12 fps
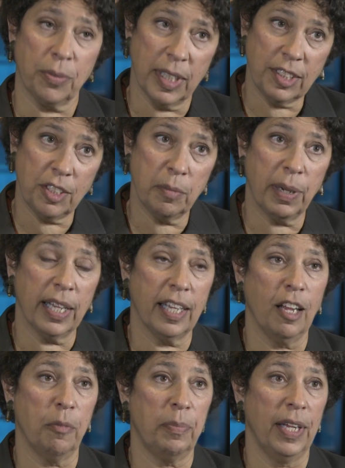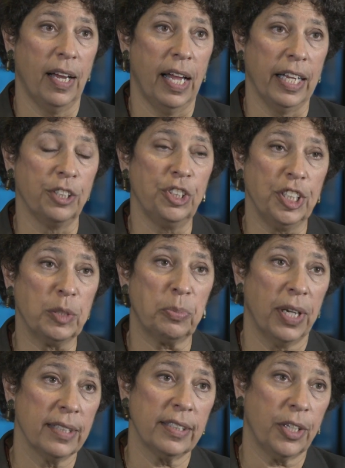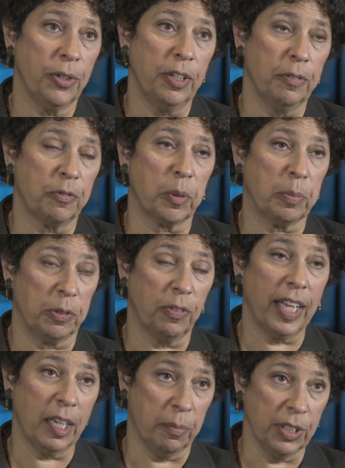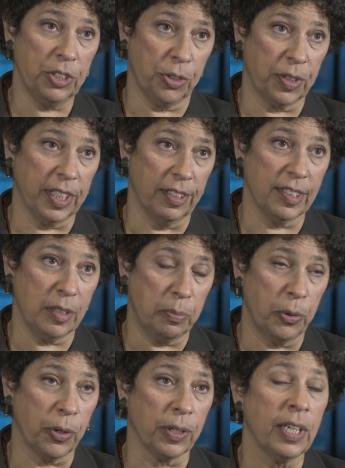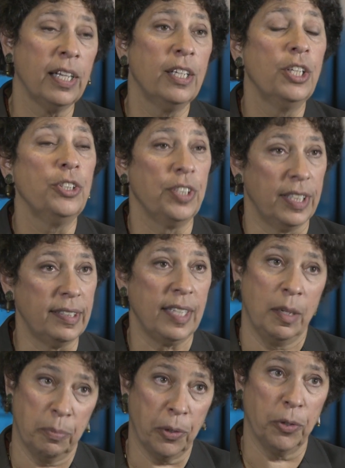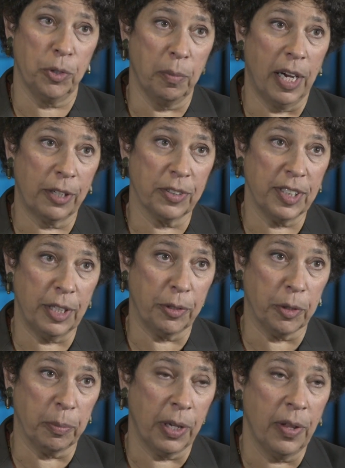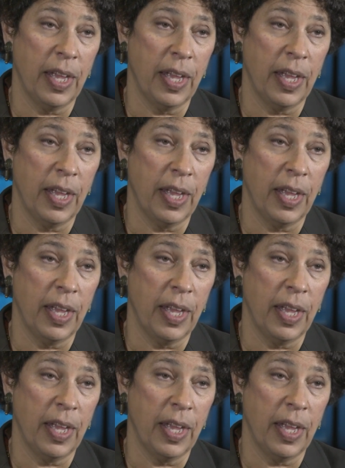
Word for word: arrested by the FBI, and she is prosecuted for providing material support to the same pro-democracy group.